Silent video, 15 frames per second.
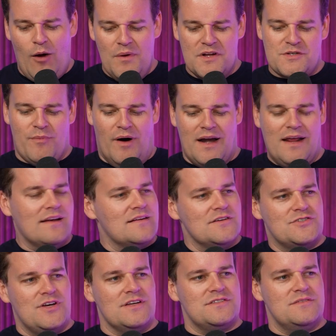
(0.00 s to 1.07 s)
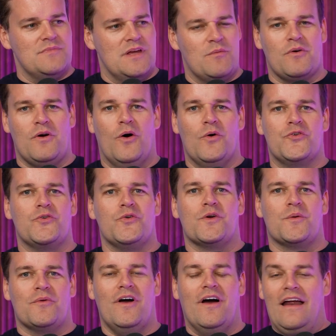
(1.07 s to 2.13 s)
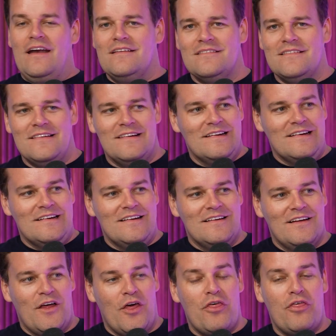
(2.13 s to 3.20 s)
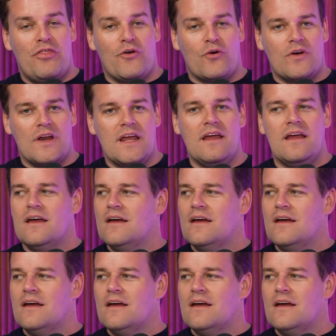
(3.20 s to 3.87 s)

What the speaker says: much money did Justin Bieber owe Scooter Braun? $30